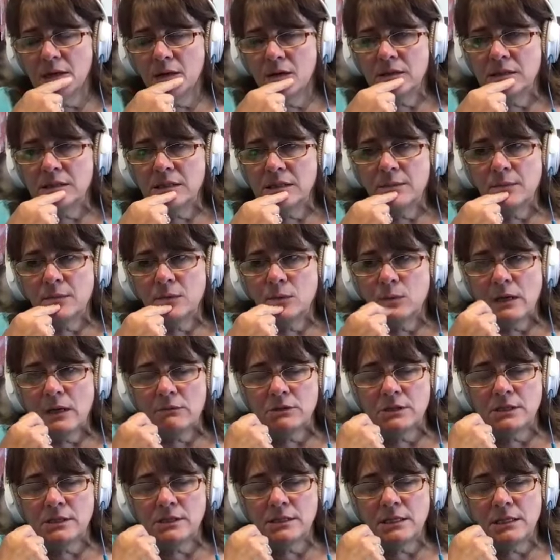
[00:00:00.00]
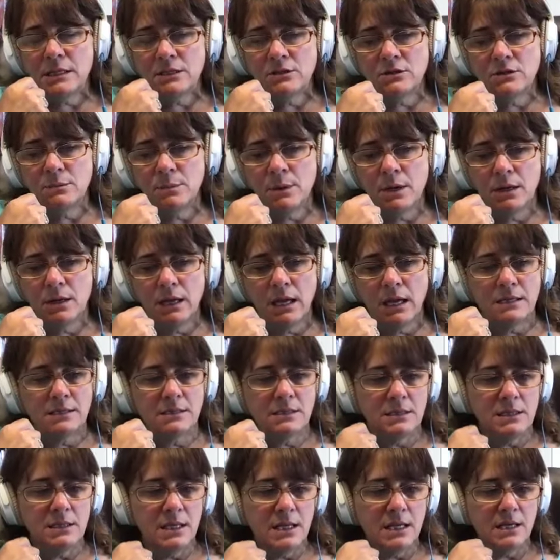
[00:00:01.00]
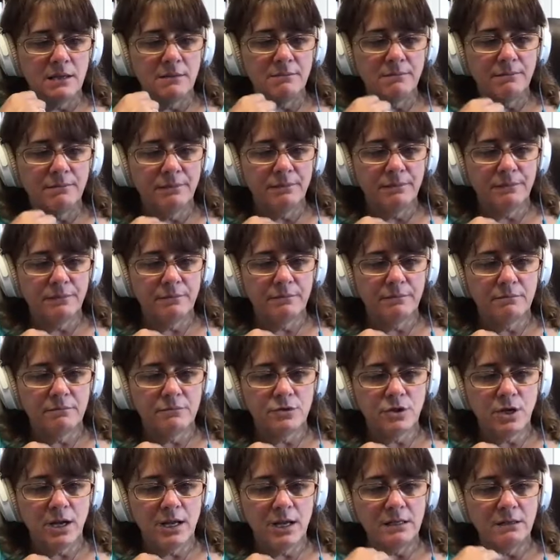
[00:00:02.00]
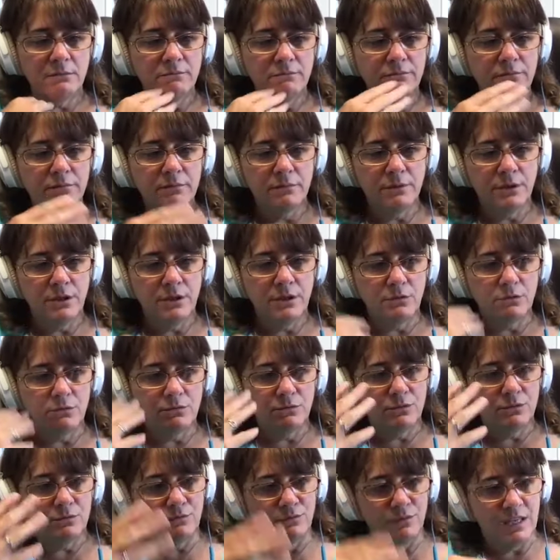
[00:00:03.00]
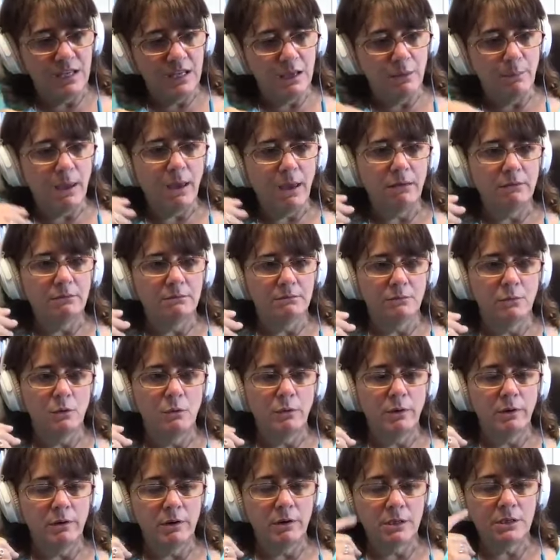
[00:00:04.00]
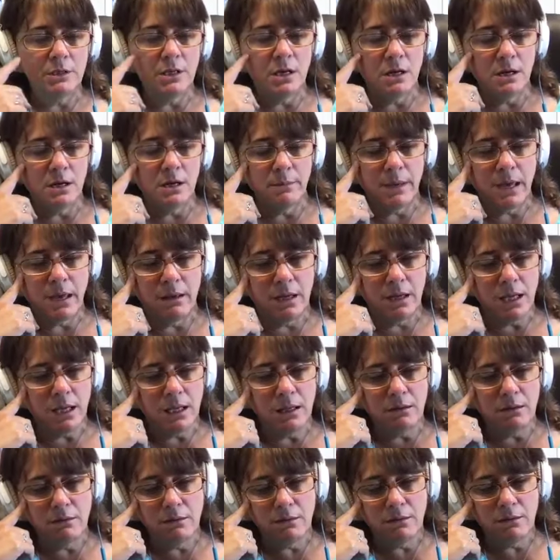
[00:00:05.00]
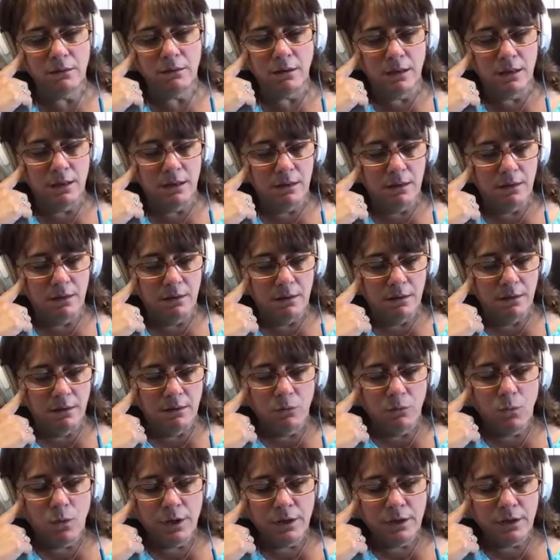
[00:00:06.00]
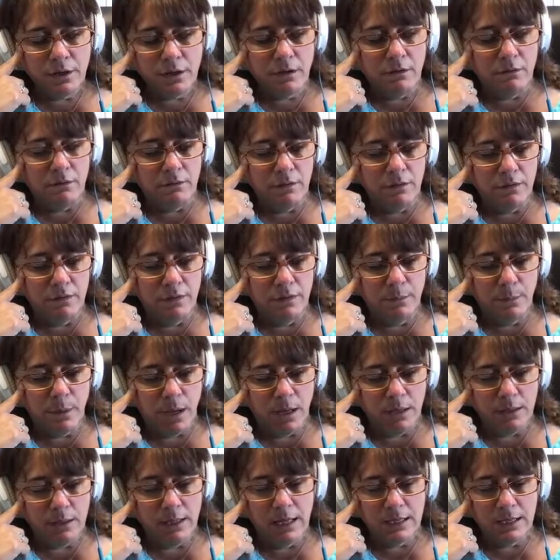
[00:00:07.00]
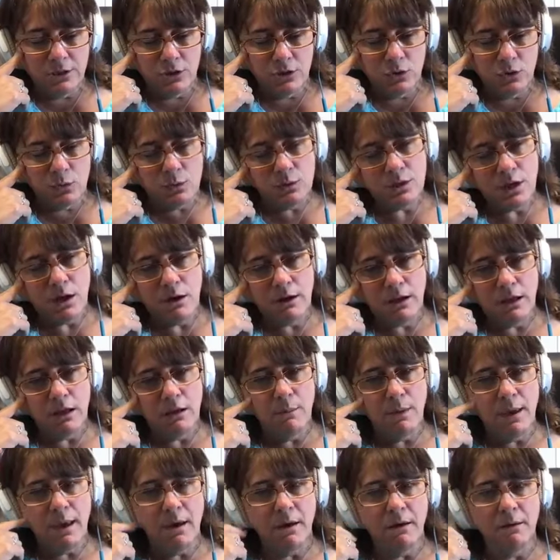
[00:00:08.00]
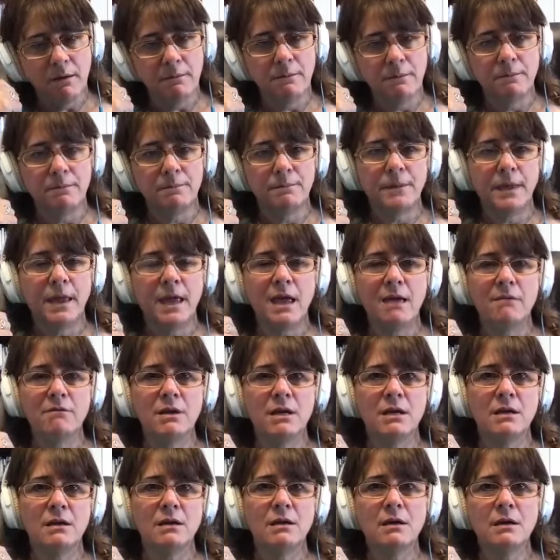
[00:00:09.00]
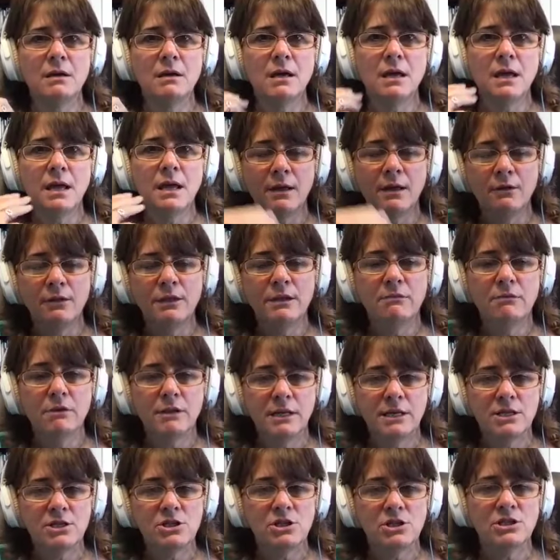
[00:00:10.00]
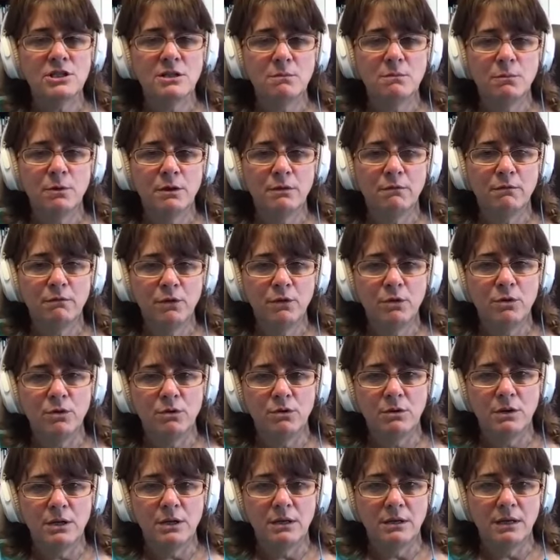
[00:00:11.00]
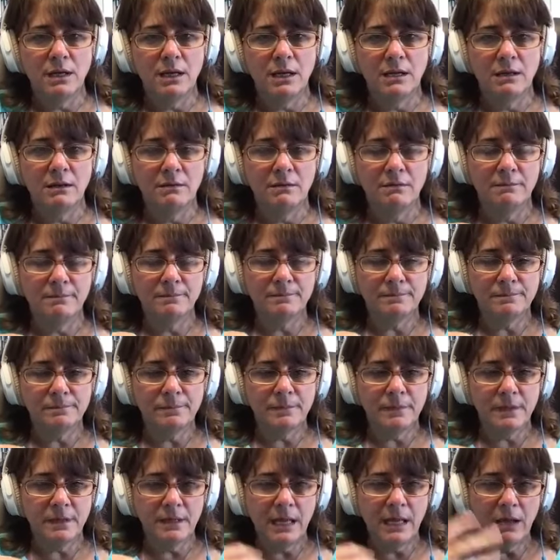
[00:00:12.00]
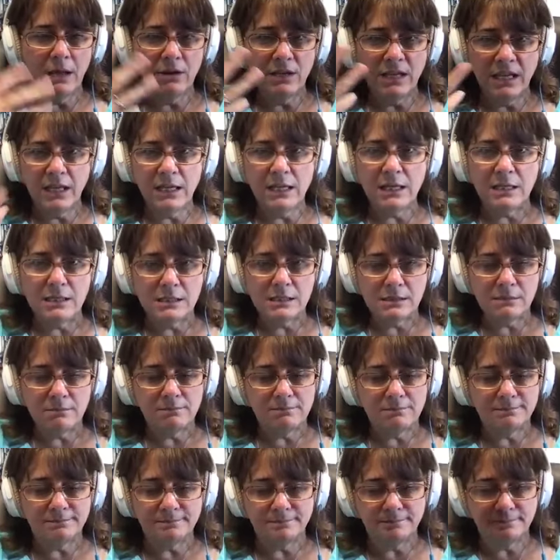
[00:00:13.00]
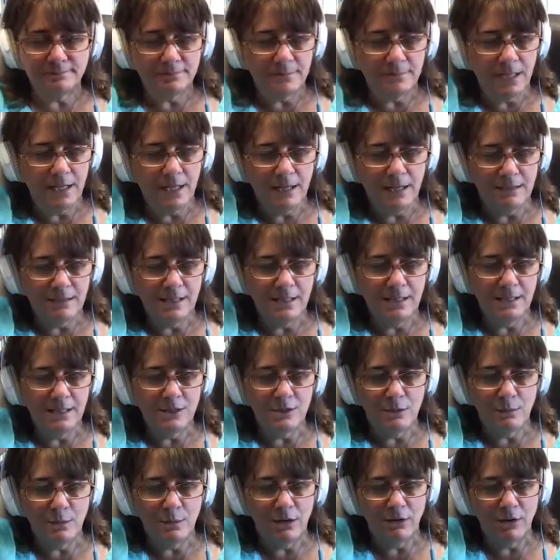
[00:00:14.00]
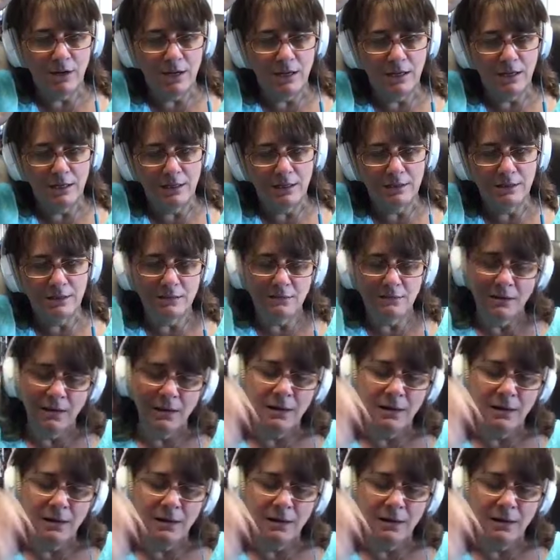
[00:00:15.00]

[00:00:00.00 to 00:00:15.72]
so i was listening to a podcast today trying to you know think about what we were going to talk about and one of the podcasters was talking about having a healthy relationship with food and how kids and i see this with my grandkids